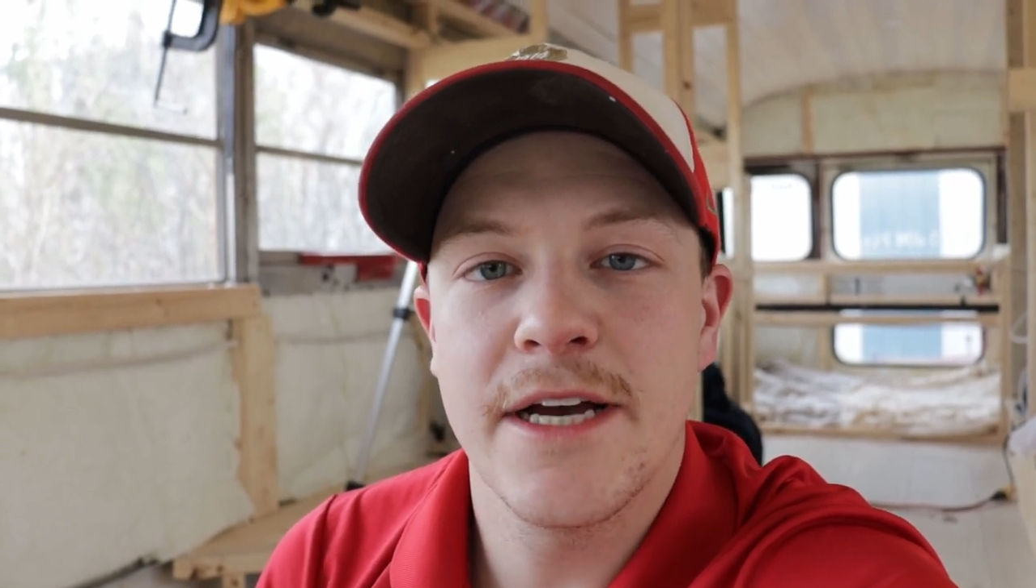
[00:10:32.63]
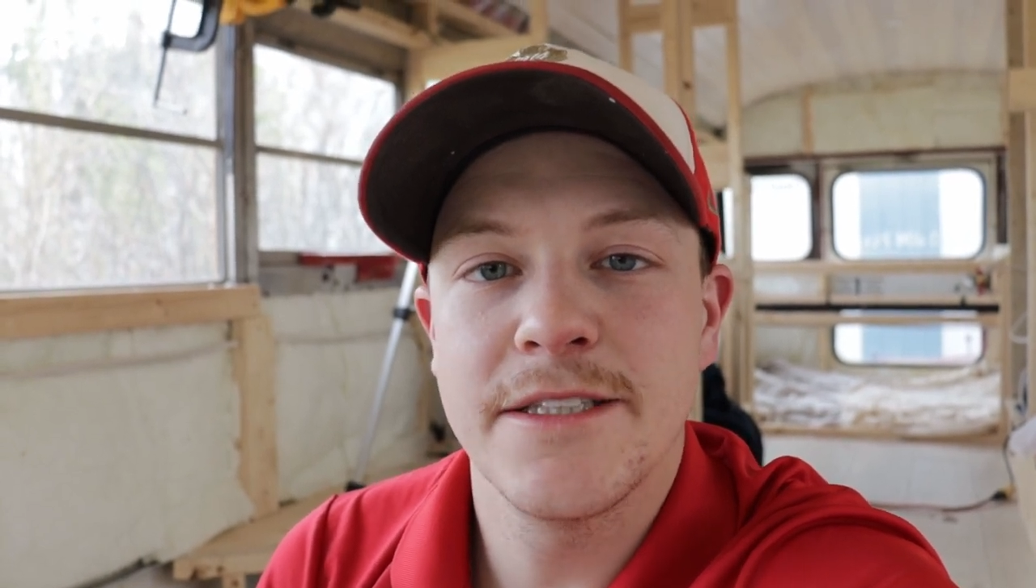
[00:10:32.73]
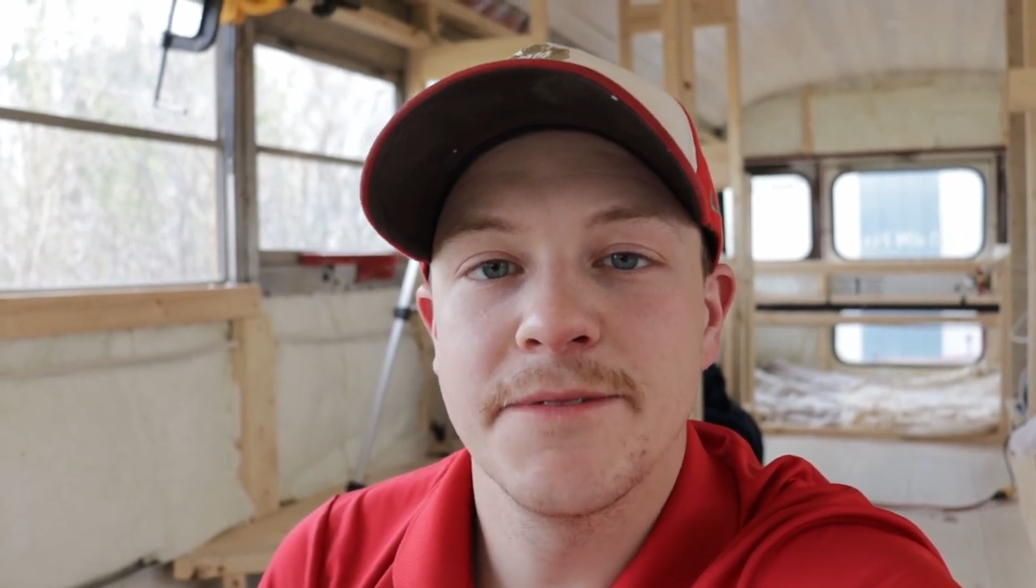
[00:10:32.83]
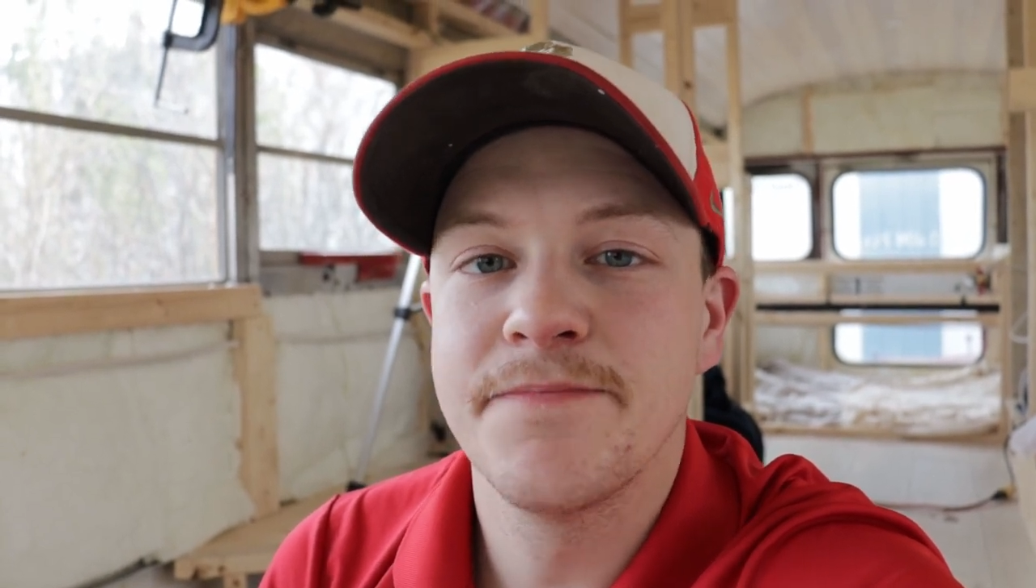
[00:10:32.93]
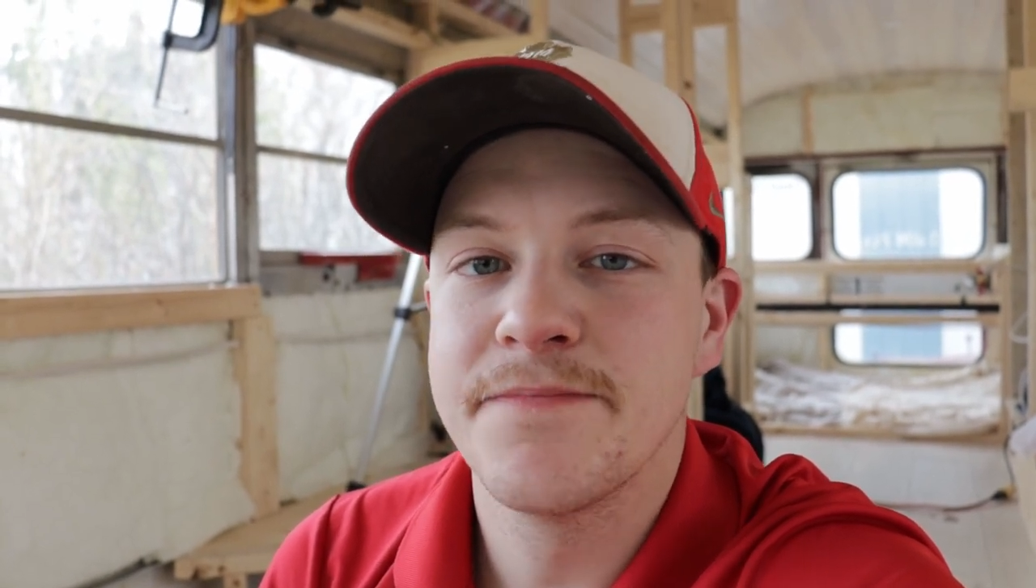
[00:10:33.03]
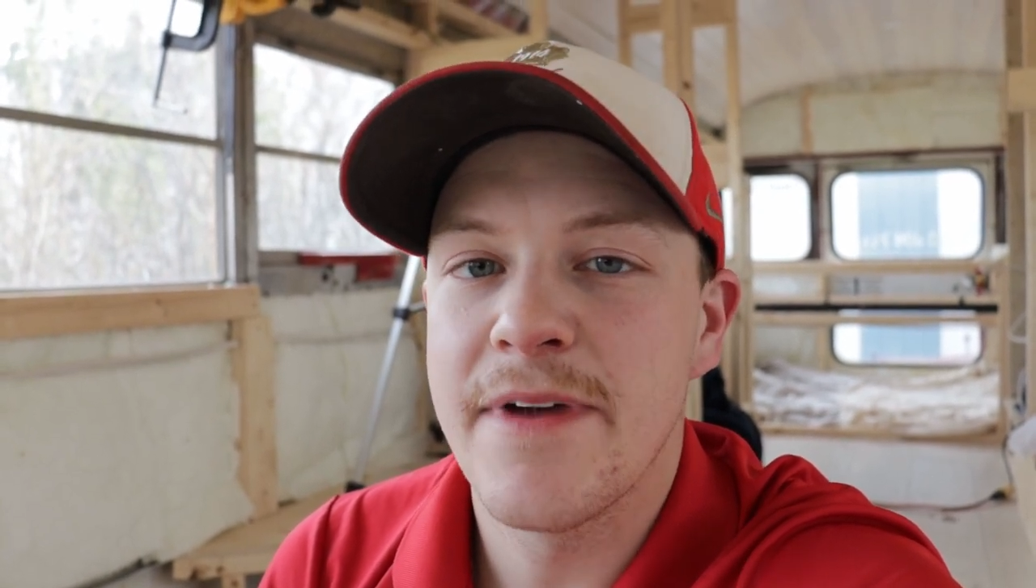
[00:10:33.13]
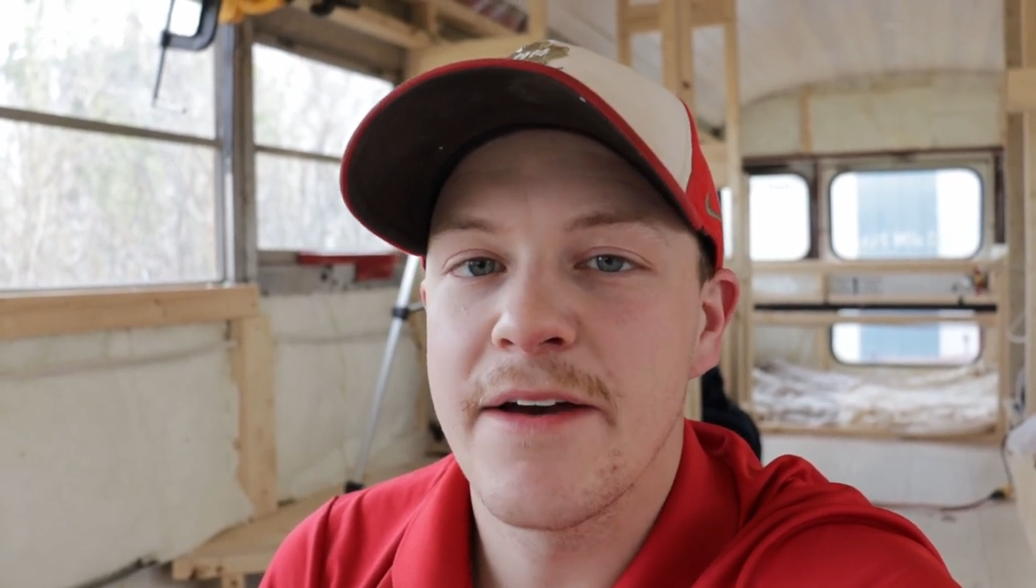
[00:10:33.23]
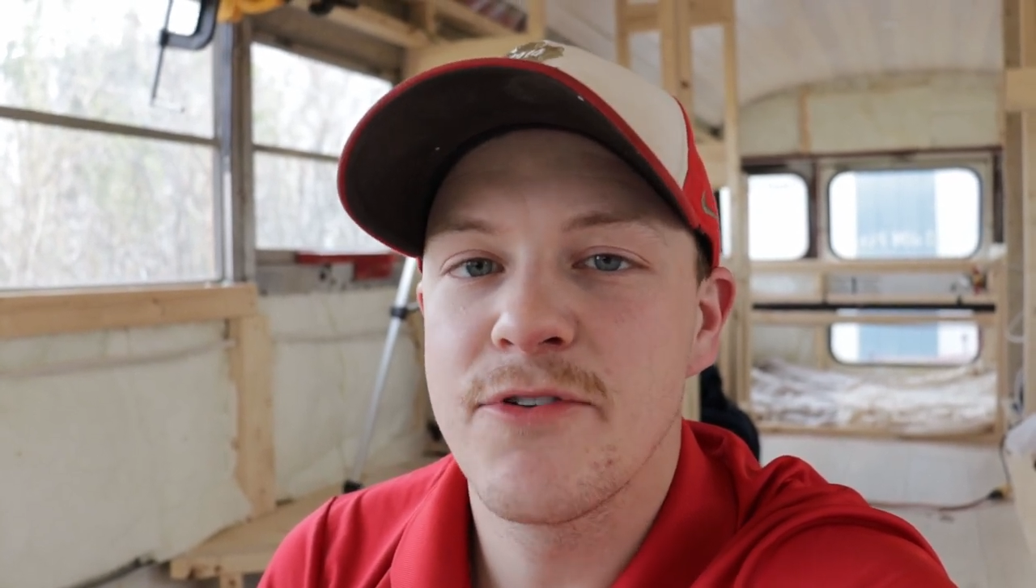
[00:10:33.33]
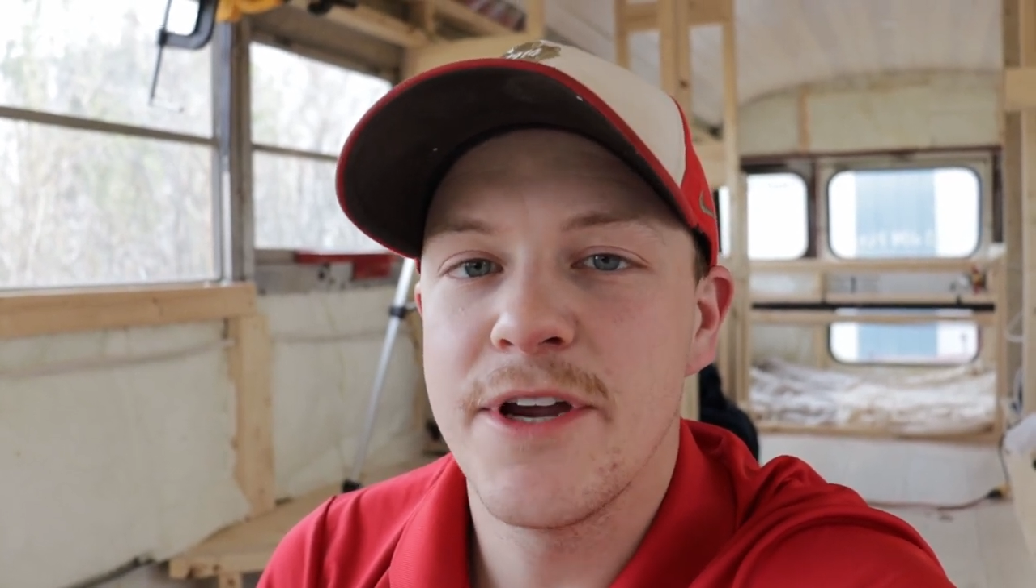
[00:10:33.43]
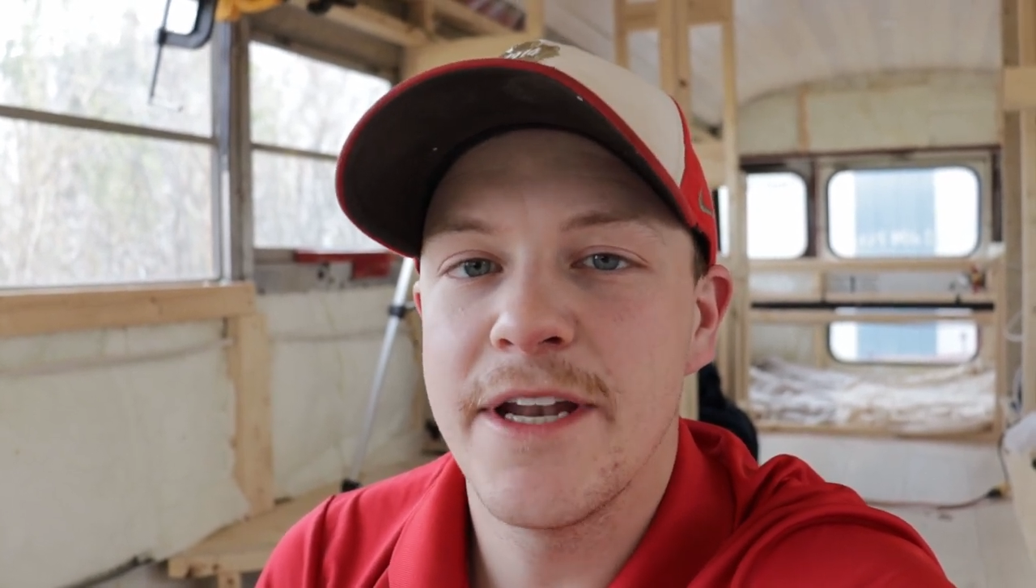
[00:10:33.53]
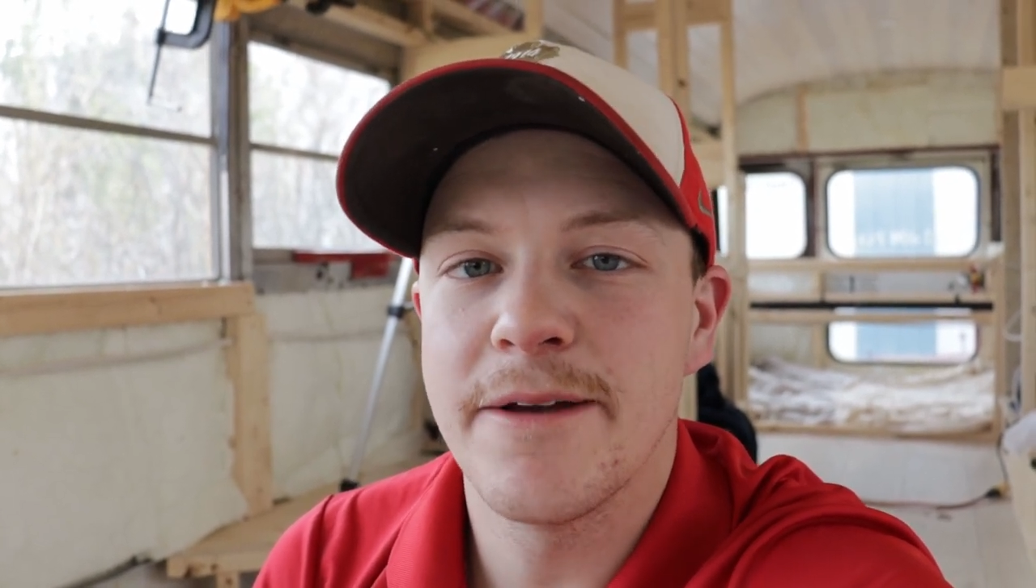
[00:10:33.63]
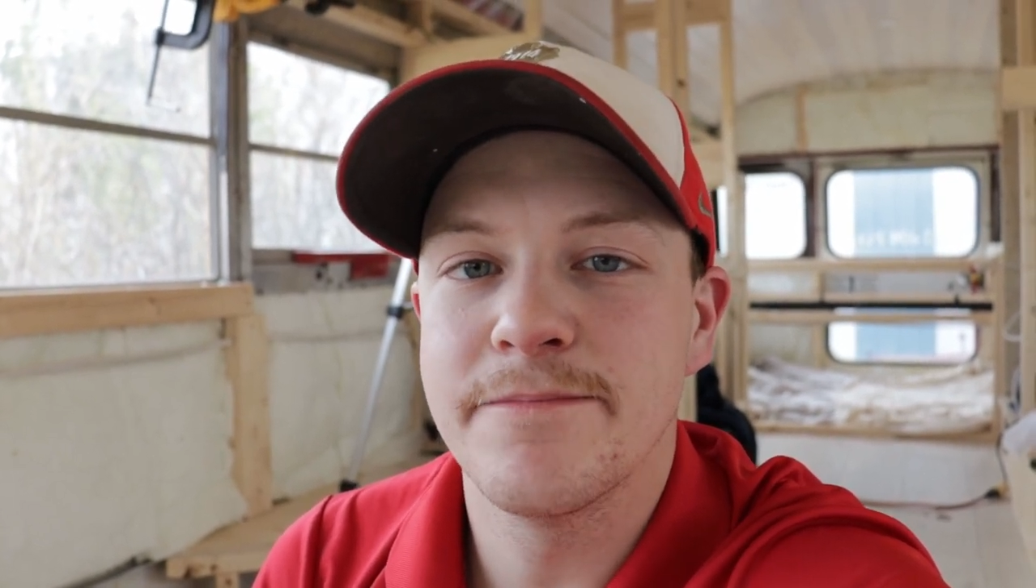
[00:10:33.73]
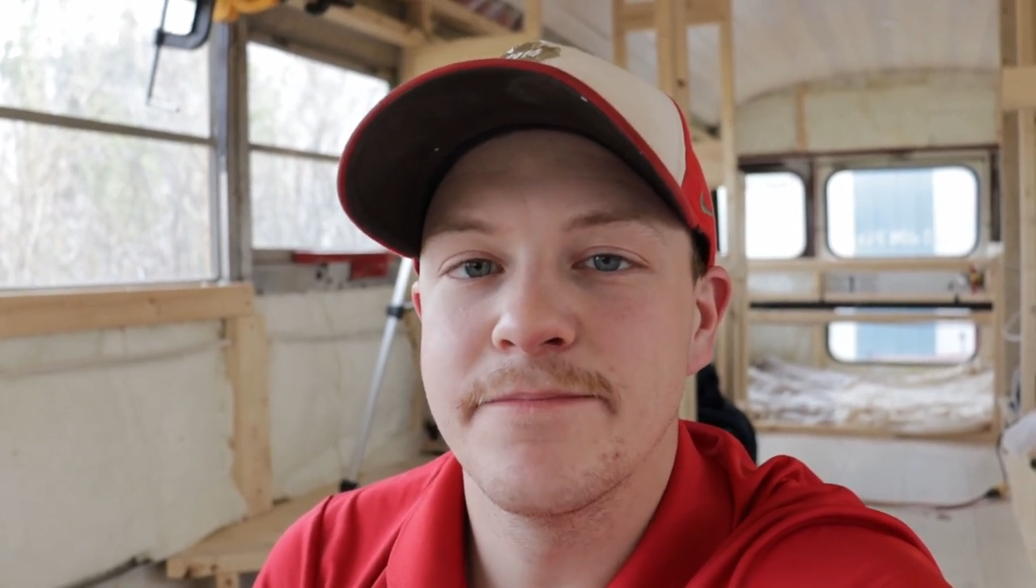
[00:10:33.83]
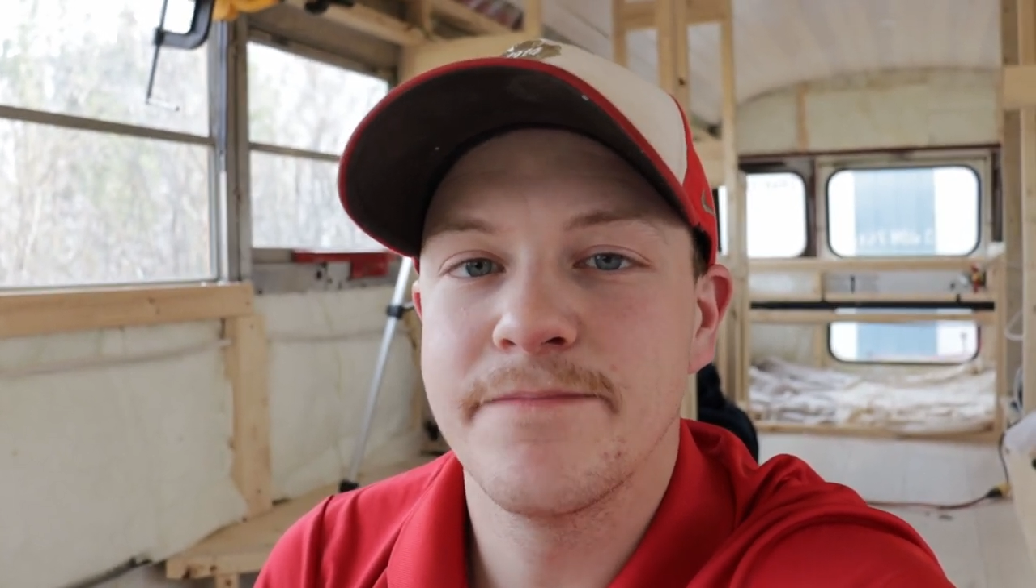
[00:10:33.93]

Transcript: guys, have a great night.